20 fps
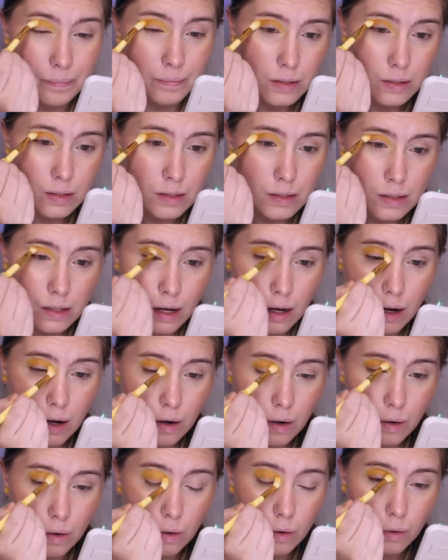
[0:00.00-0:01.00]

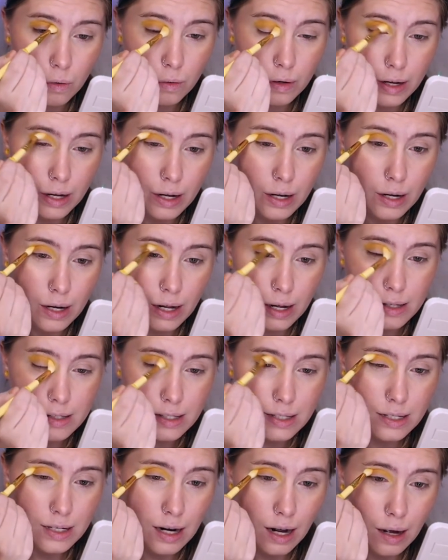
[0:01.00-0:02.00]
So it
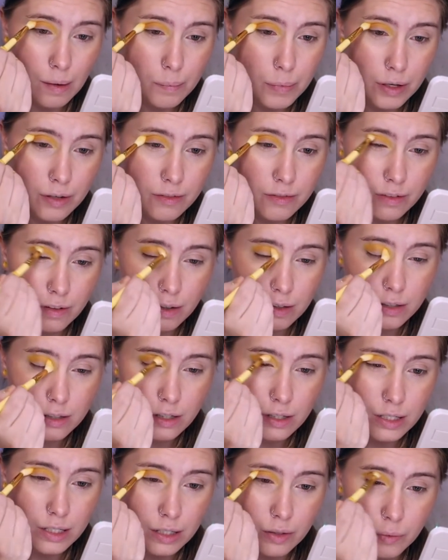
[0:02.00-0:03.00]
has not been fun
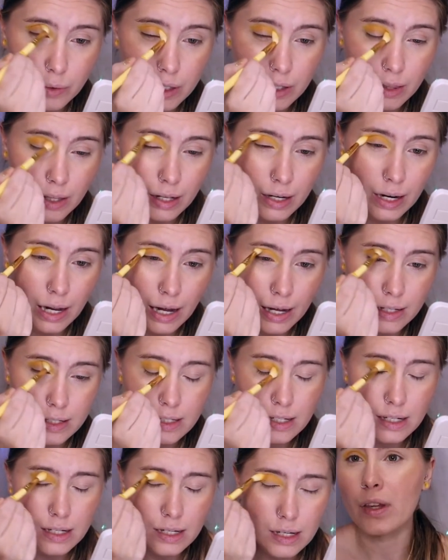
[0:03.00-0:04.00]
to deal with. It
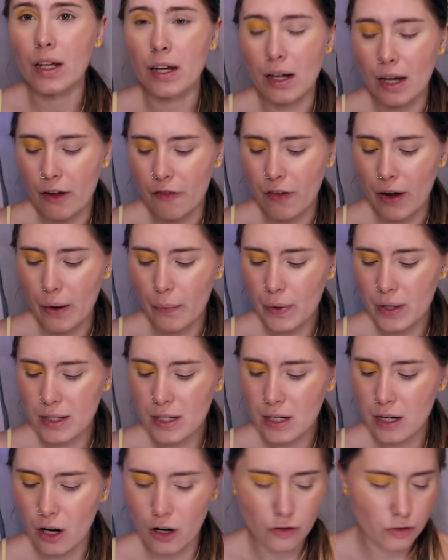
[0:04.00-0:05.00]
has, like, if I
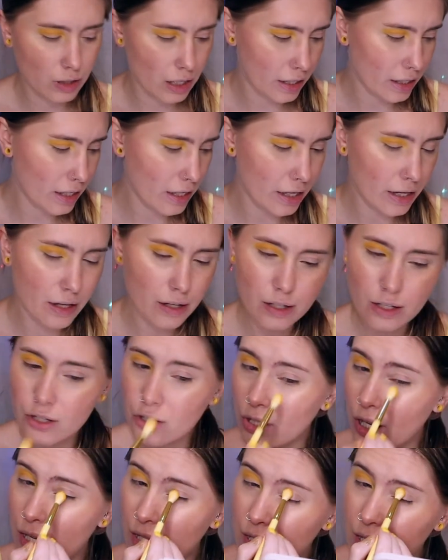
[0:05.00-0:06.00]
wasn't already
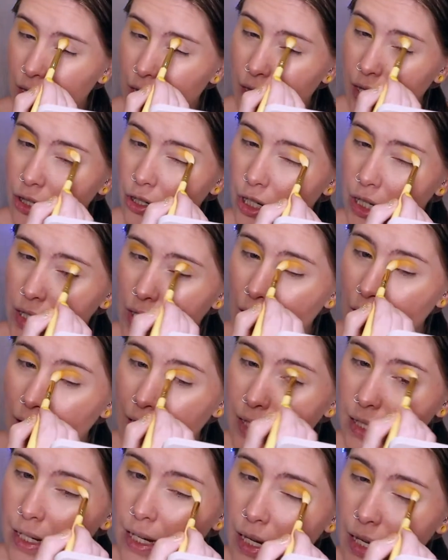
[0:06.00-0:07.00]
stressed and anxious
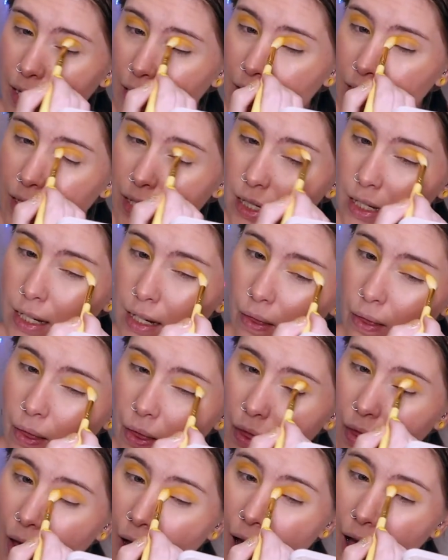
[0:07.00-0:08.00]
as is,
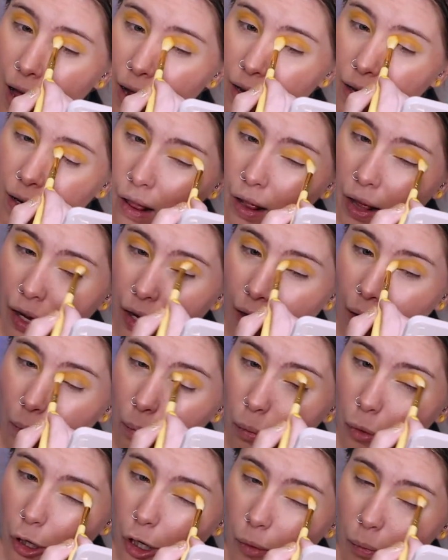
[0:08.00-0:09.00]
that like
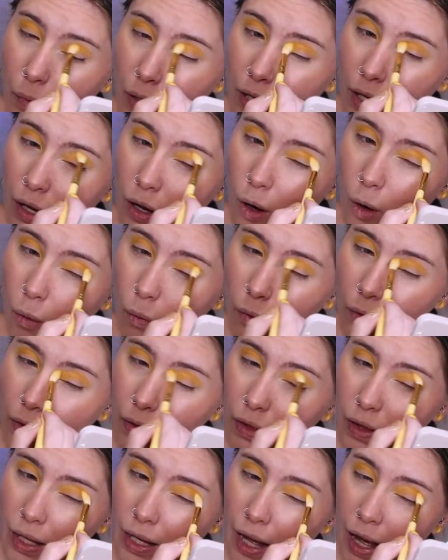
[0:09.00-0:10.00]
put me over
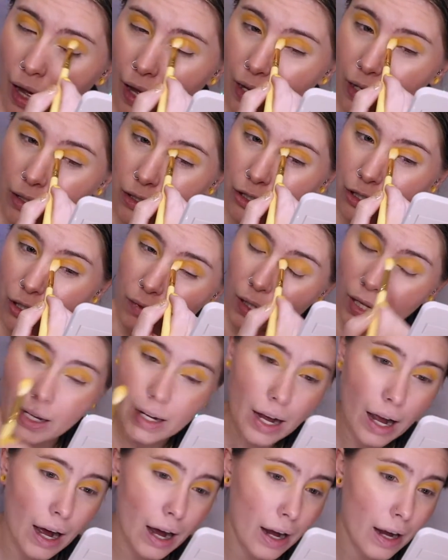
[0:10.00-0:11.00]
the edge. Like
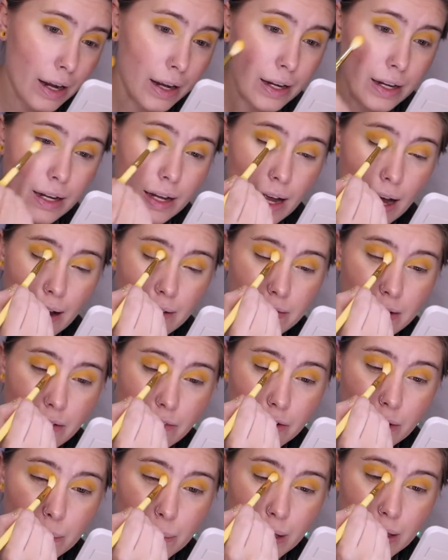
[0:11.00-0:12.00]
I have
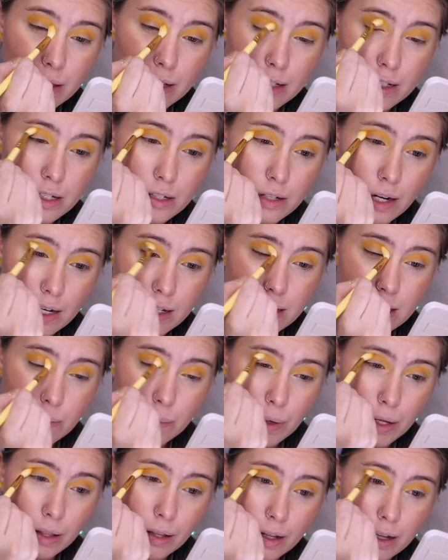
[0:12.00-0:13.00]
never been this stressed in
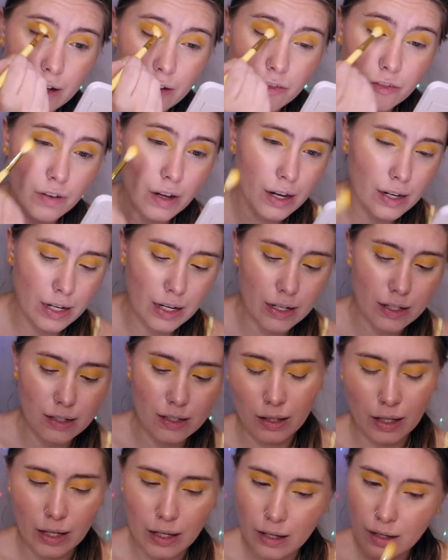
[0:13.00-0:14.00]
my life, and
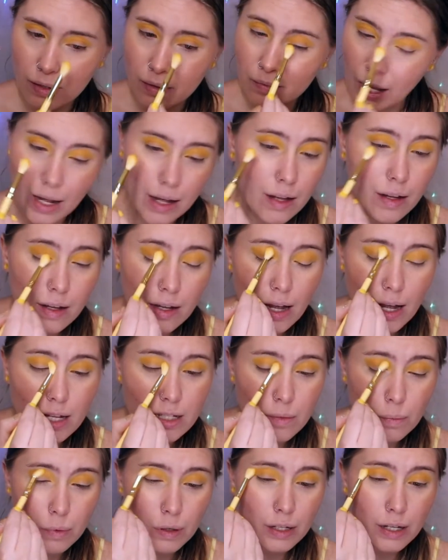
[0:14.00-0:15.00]
it's
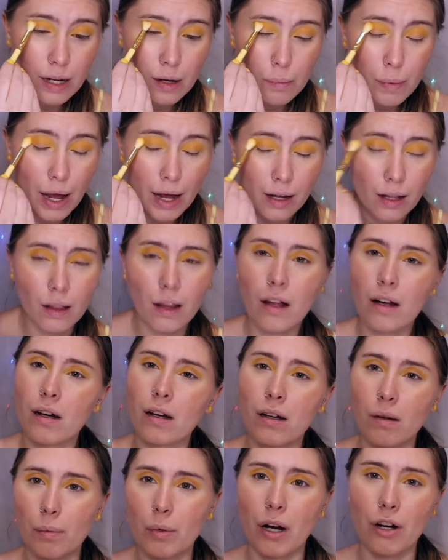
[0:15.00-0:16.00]
bringing back a lot of
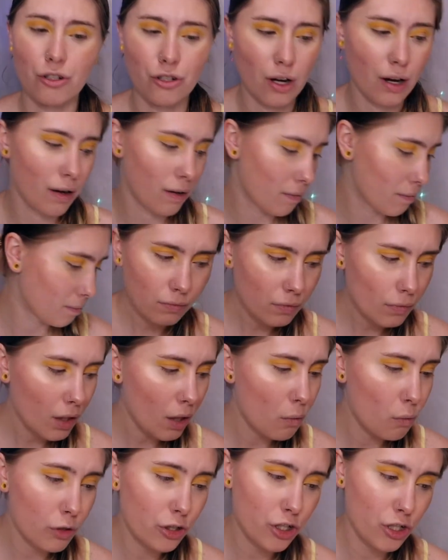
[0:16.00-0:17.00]
depression,
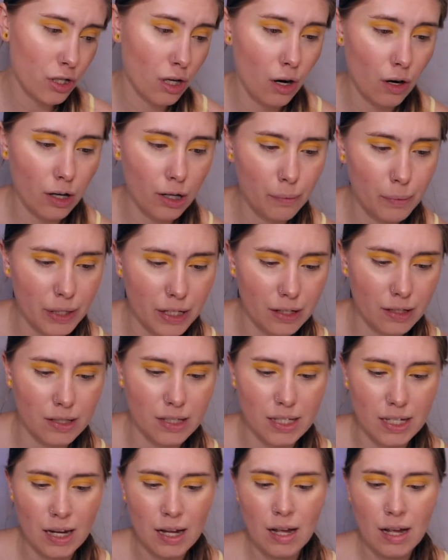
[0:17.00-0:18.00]
which is hard because